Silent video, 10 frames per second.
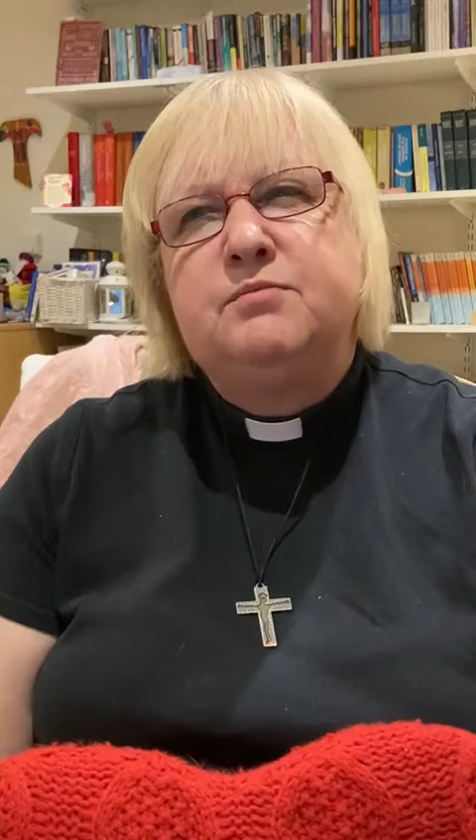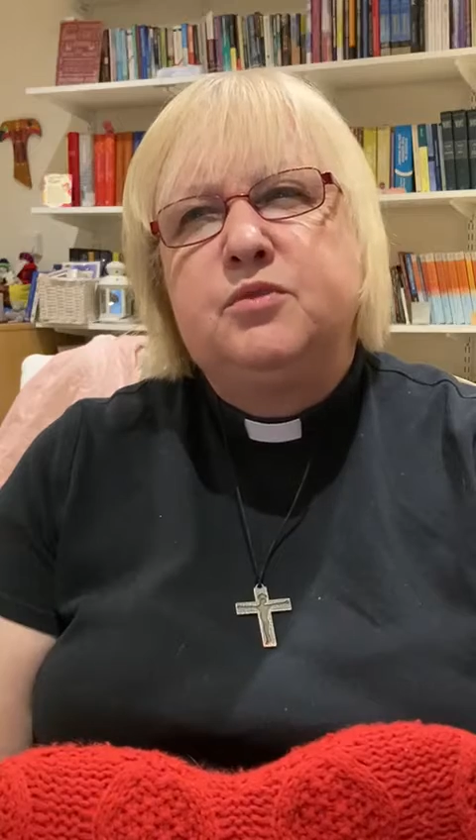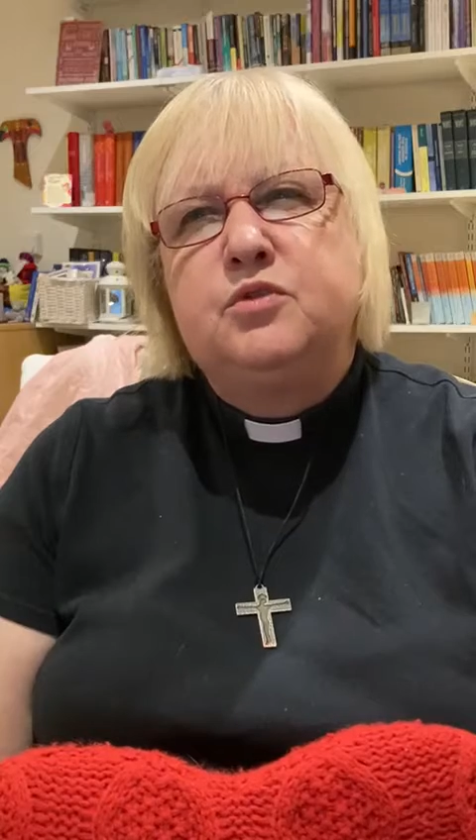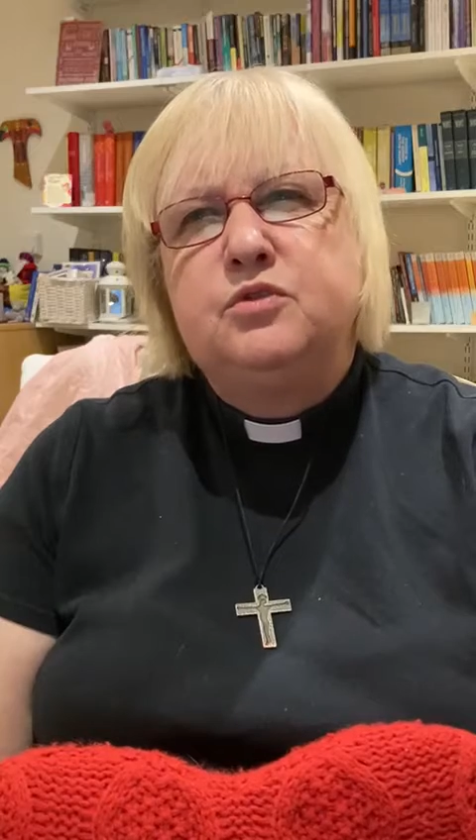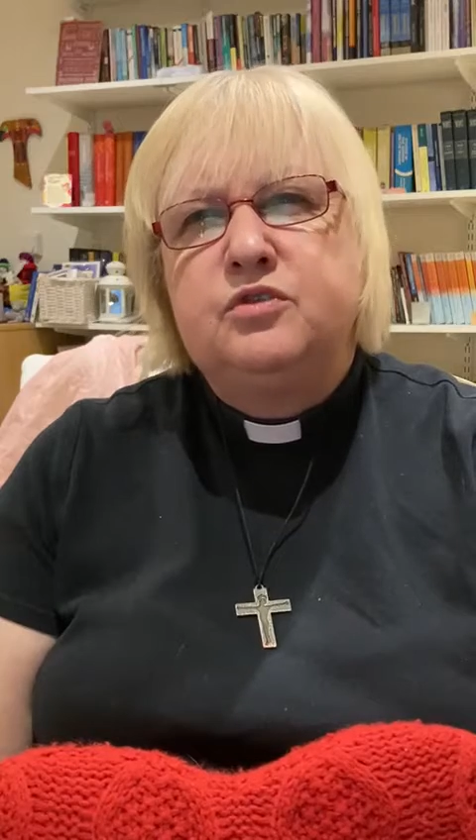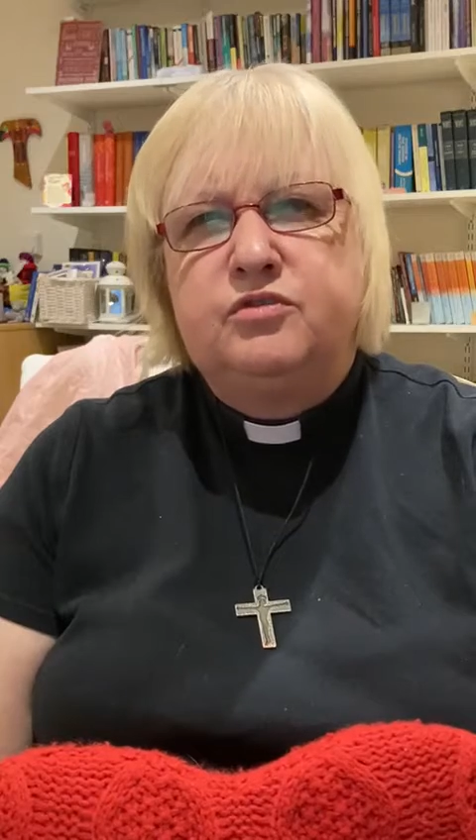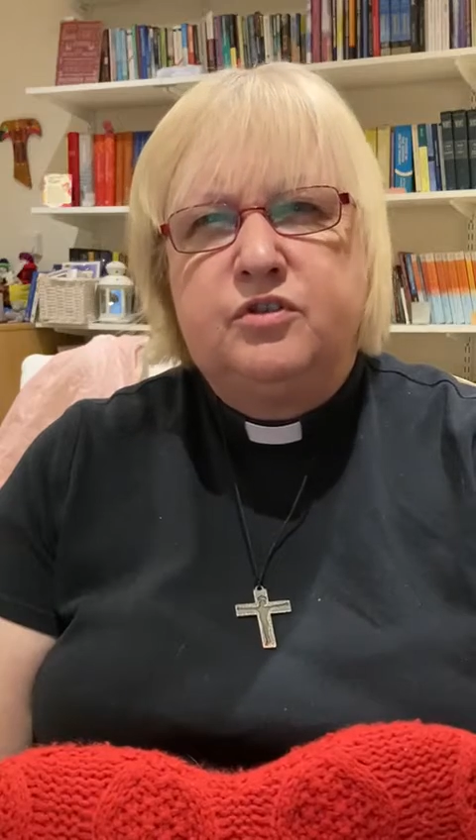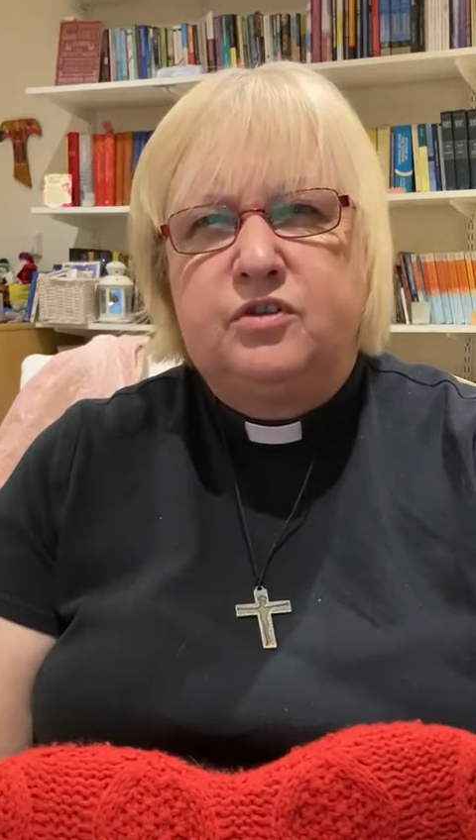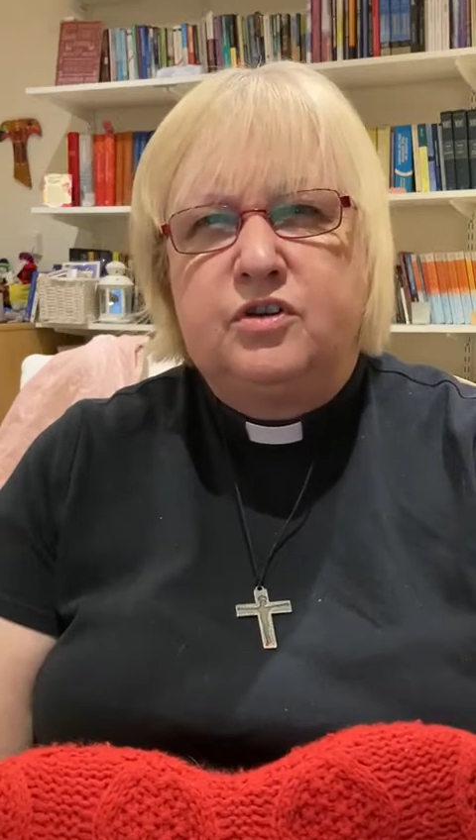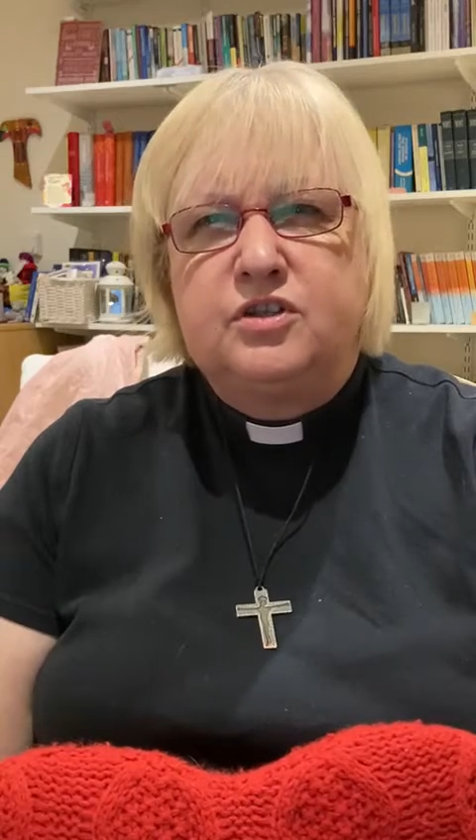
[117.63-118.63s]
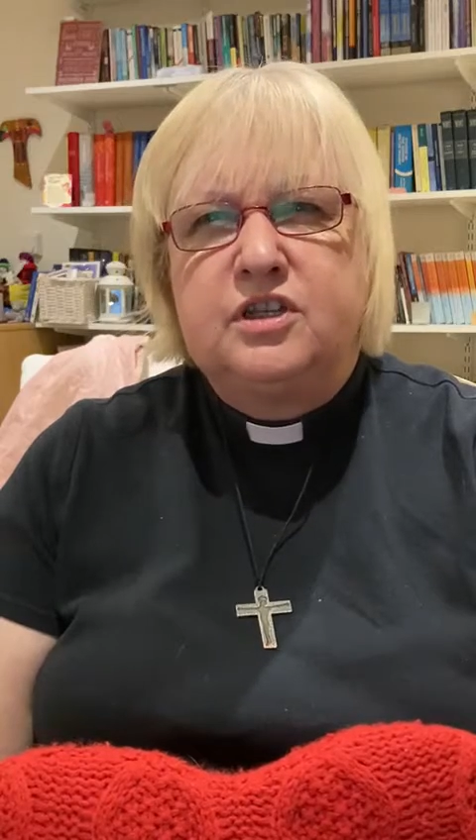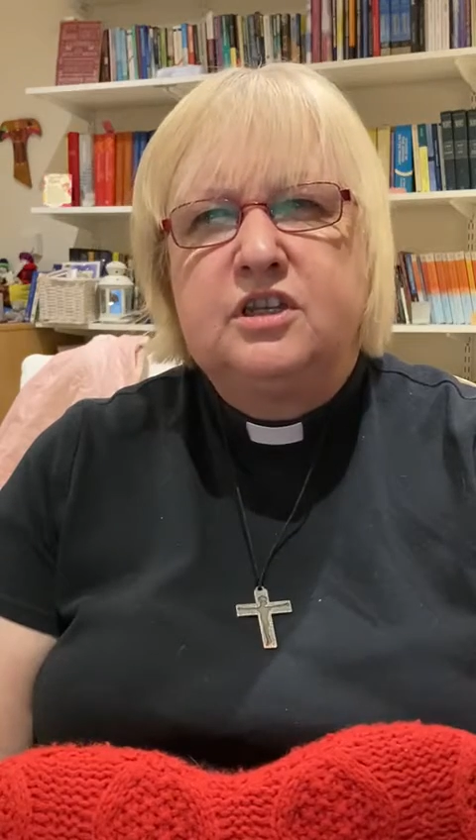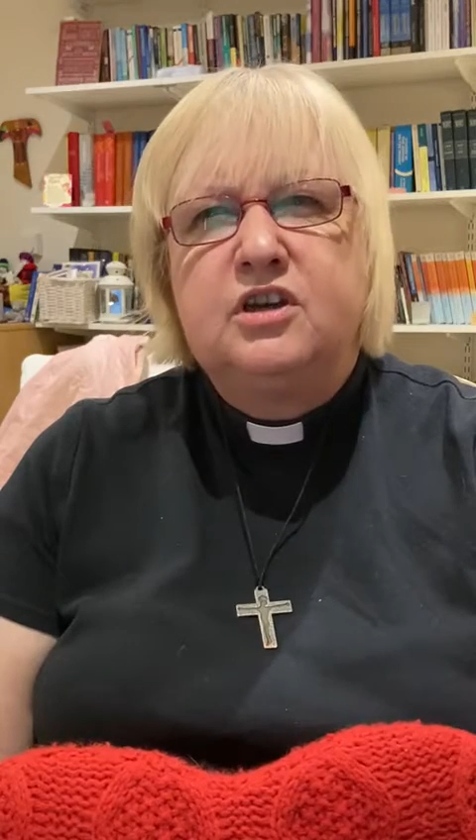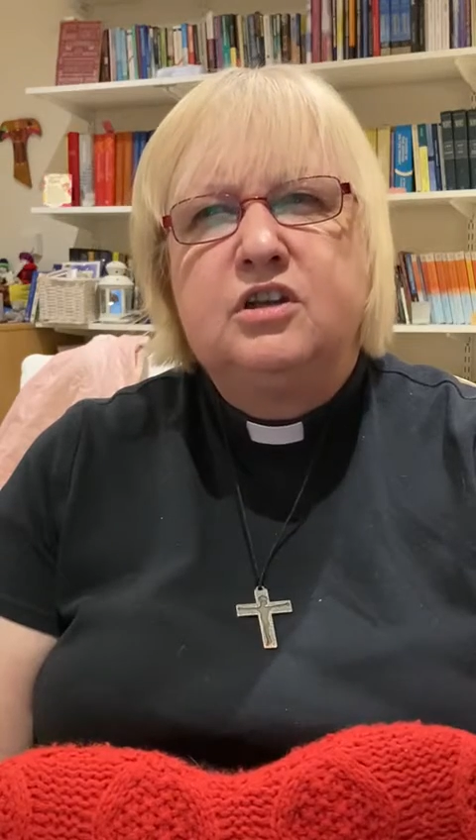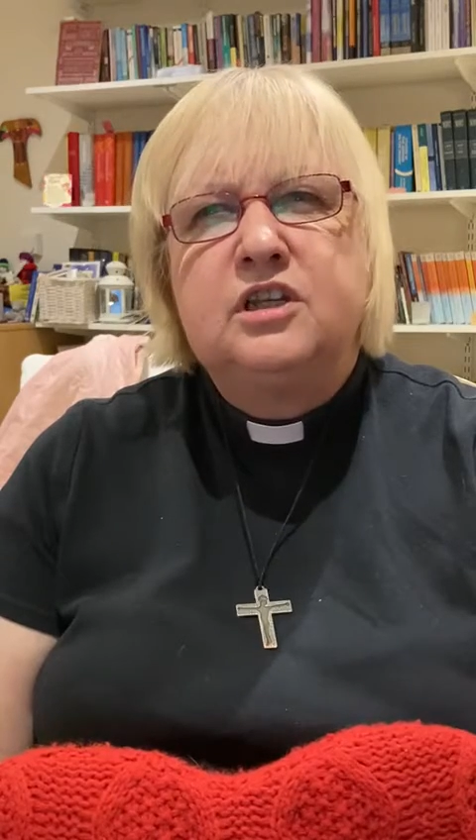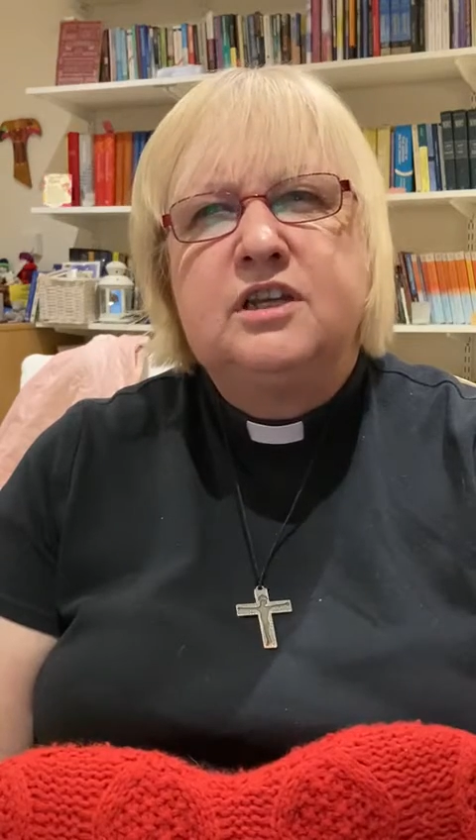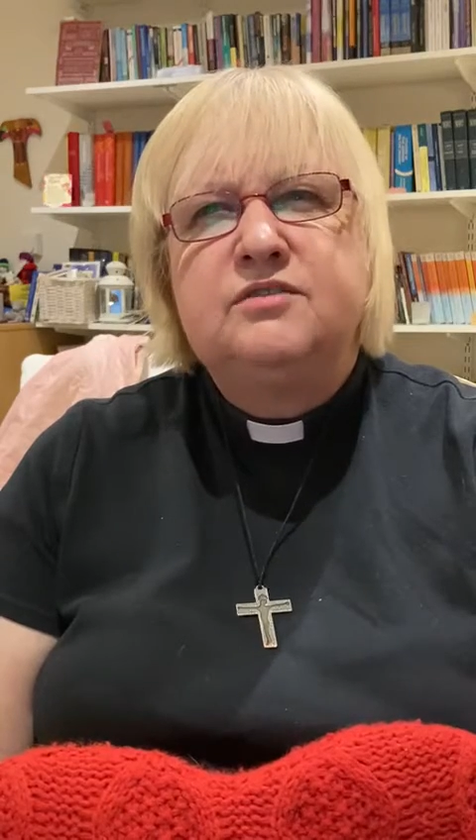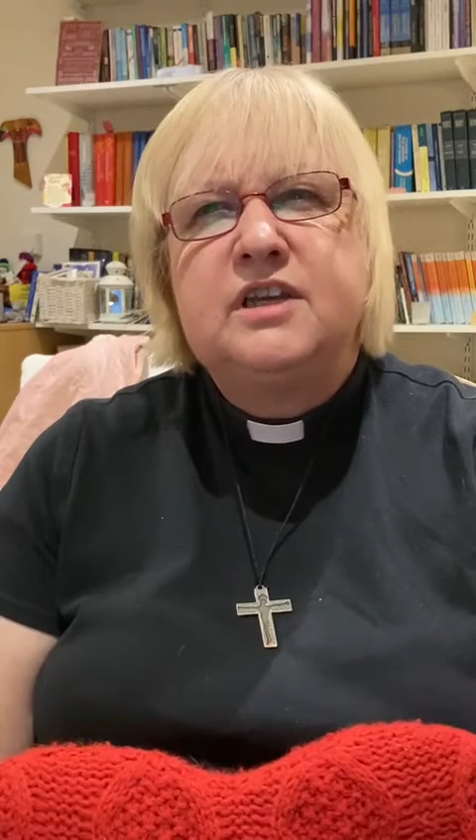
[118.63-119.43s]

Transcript: born through God and that God loves